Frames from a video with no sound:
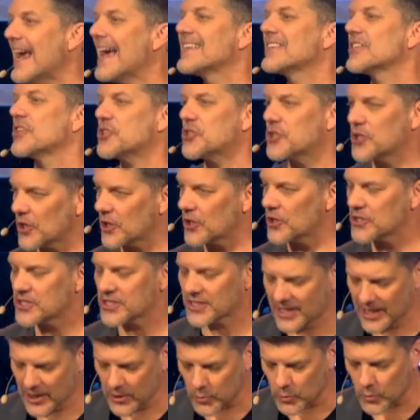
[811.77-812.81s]
as a church
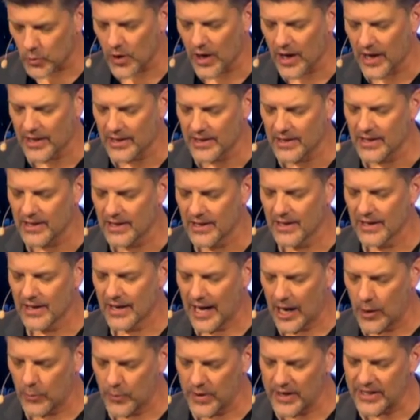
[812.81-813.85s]
can run
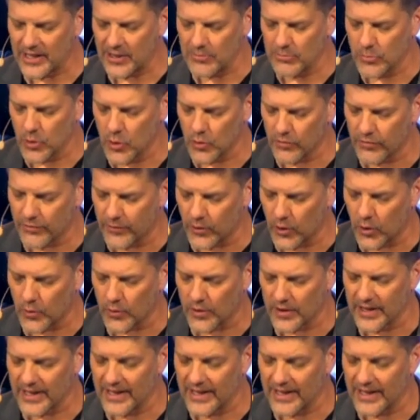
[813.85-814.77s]
and we can move forward.